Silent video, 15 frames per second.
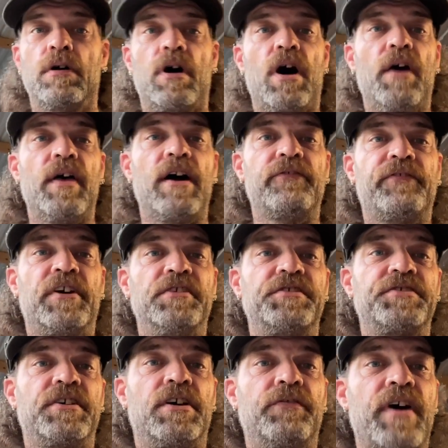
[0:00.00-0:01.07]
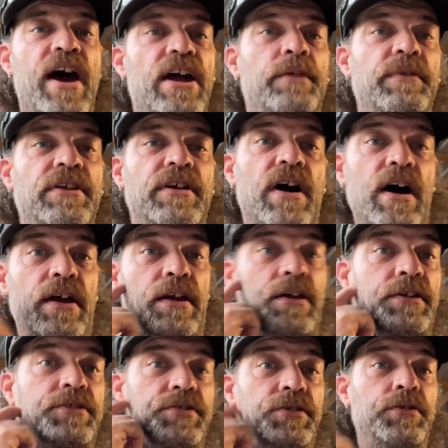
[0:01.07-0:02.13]
all that fun stuff had to be tied
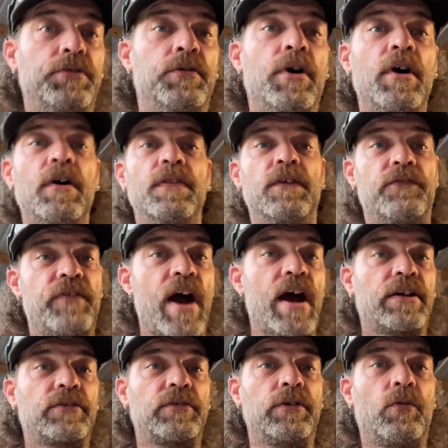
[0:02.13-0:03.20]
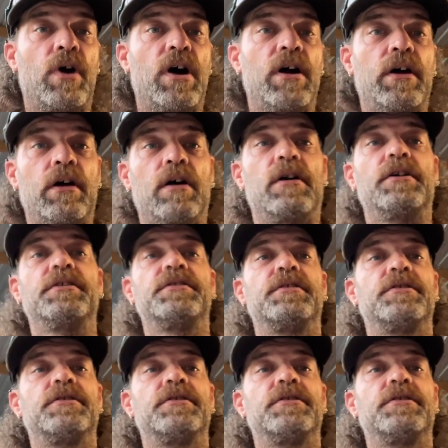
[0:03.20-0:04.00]
into the factory wiring harness.